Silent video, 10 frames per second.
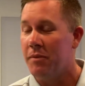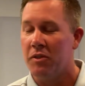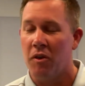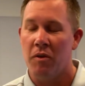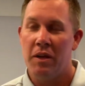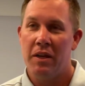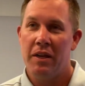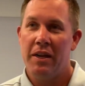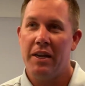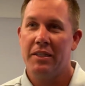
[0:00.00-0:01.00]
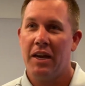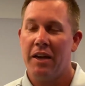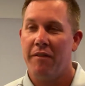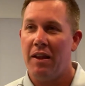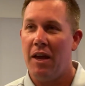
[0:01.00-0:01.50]
So it's kind
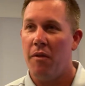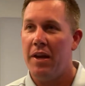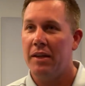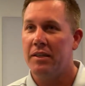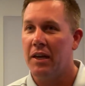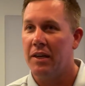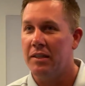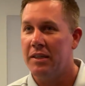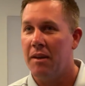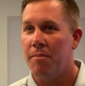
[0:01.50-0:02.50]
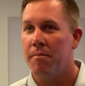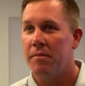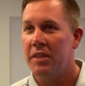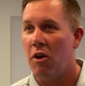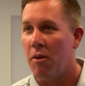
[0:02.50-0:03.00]
of allowing that to kind of set
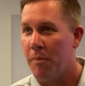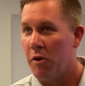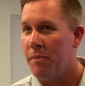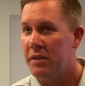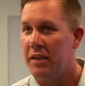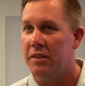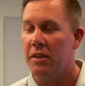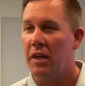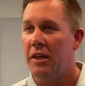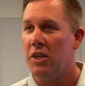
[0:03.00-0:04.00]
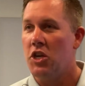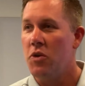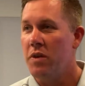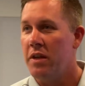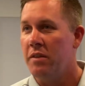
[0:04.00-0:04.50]
our purpose as a
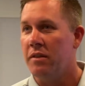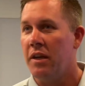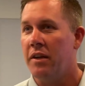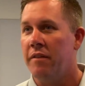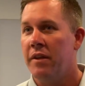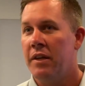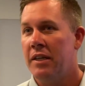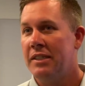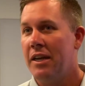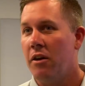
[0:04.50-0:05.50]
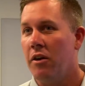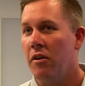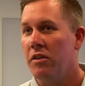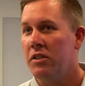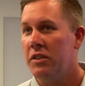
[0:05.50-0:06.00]
unit and kind of set our
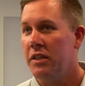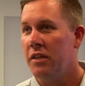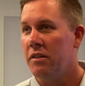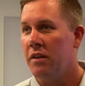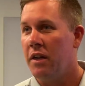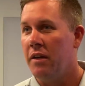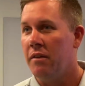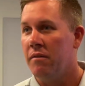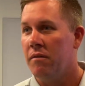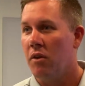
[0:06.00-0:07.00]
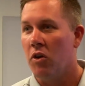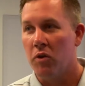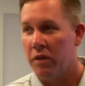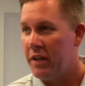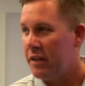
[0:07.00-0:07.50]
urgency in
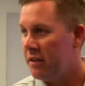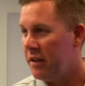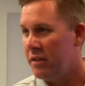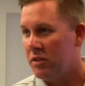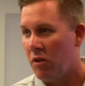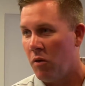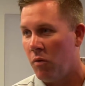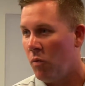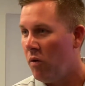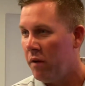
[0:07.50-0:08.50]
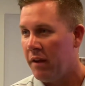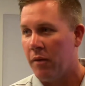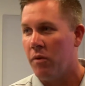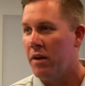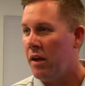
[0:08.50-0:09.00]
early in install one. Like,
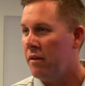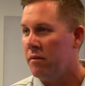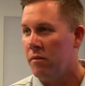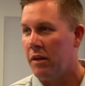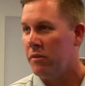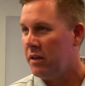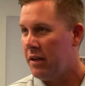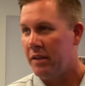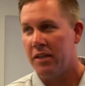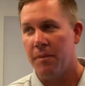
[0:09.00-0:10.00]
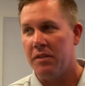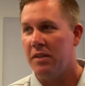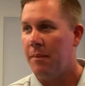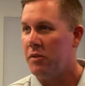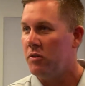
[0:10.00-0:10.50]
we're not, like we said, not skipping
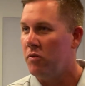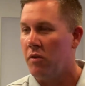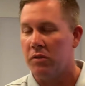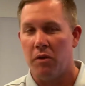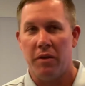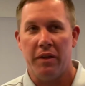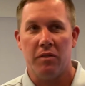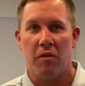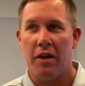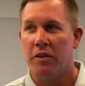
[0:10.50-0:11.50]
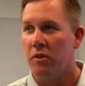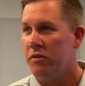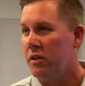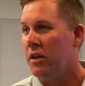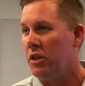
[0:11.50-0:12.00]
steps and doing all those little things right, because those
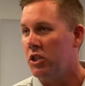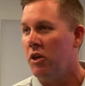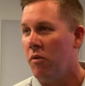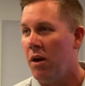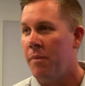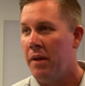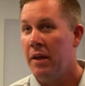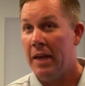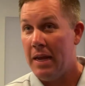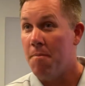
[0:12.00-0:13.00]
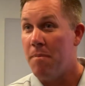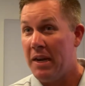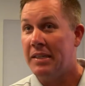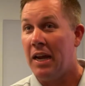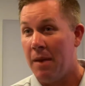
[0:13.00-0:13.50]
are going to show up in big
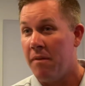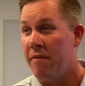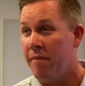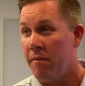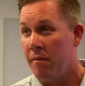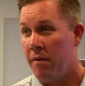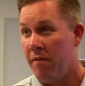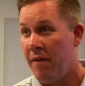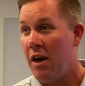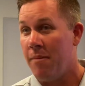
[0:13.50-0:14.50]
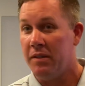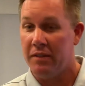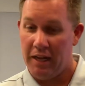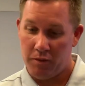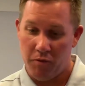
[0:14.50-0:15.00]
time environments.
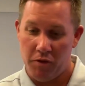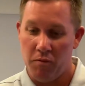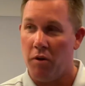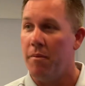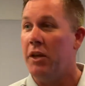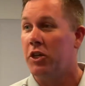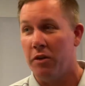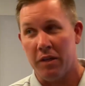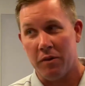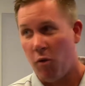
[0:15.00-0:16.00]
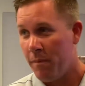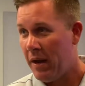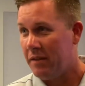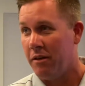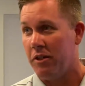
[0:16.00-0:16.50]
That's when you want to make sure the
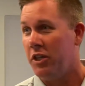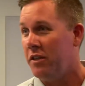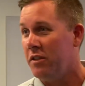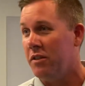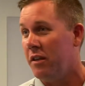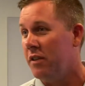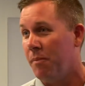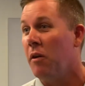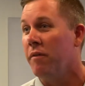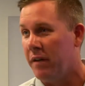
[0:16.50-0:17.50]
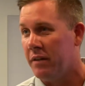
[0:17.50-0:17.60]
quarterback center exchange is perfect.